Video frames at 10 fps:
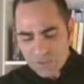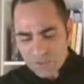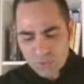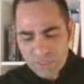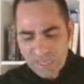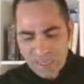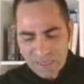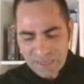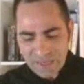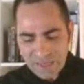Through
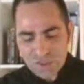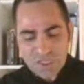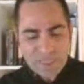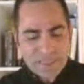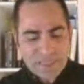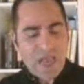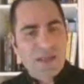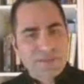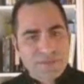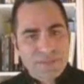the Qin and
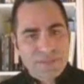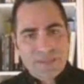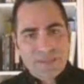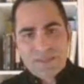Han